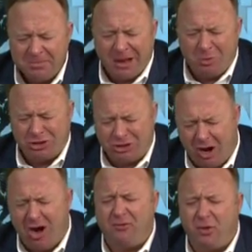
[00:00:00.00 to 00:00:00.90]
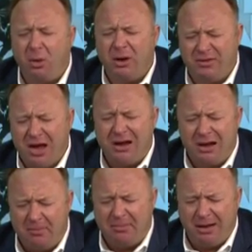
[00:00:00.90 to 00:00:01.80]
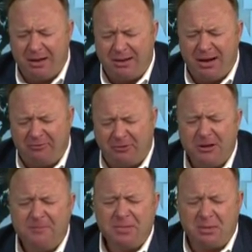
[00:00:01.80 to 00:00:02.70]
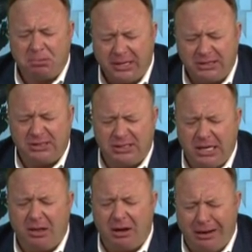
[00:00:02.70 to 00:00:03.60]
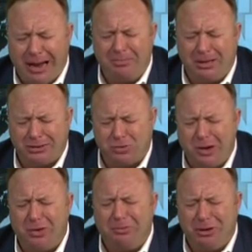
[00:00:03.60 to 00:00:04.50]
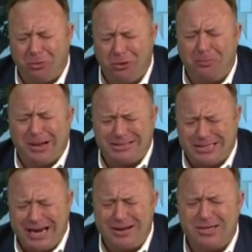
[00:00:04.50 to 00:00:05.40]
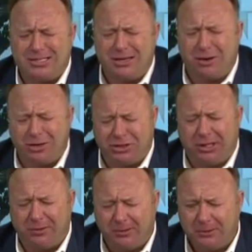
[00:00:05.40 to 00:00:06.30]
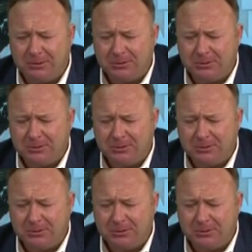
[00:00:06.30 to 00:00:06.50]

And we're sorry for all we've done and not being good enough. And please just heal our land, because we don't want to be ruled by Satanists that hurt children